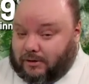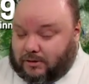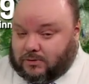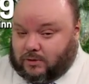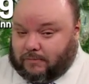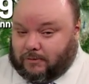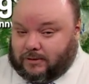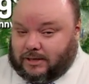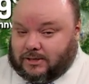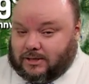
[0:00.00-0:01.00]
the triple
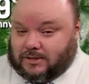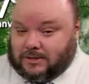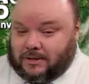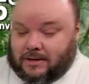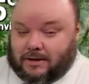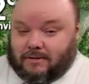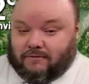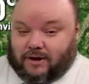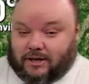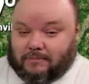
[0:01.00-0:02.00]
digits,
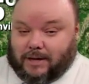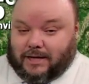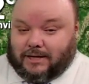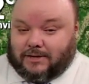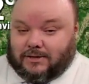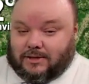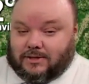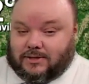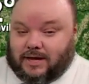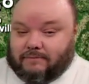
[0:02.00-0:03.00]
falling back into the
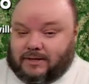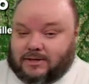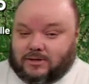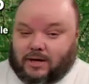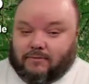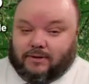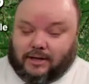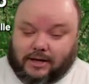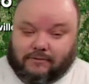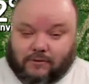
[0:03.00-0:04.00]
70s
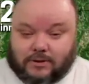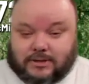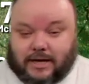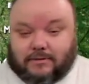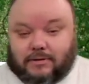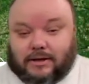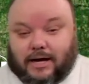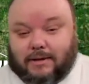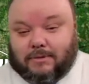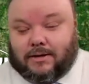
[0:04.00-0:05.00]
overnight for a Saturday
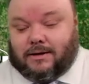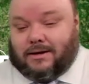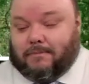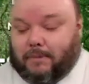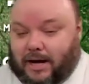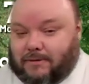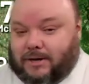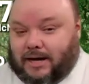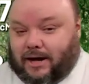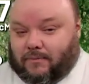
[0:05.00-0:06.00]
night,
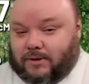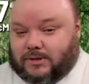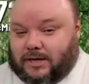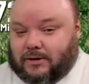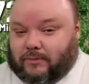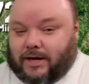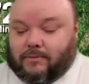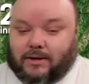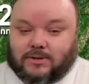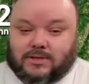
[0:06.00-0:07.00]
bottoming out once again right
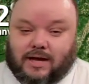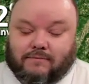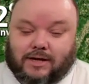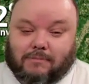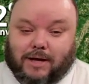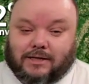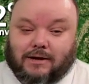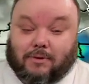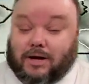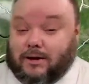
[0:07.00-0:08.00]
around 70 by
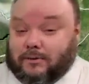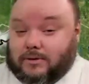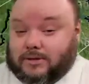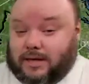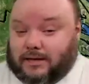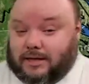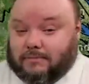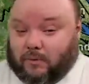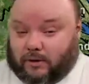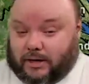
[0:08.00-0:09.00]
daybreak on our Sunday
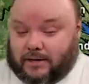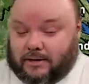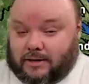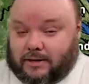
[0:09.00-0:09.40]
morning.